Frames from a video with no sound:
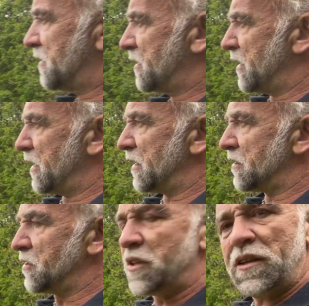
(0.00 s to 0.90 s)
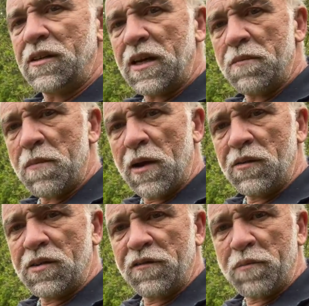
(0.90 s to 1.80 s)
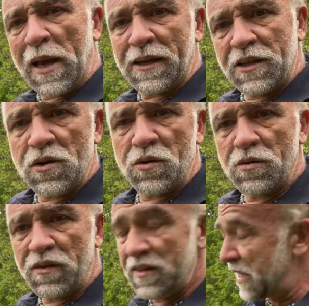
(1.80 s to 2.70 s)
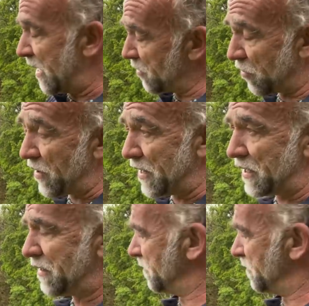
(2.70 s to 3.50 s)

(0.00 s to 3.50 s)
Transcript: a certain amount of patio there already.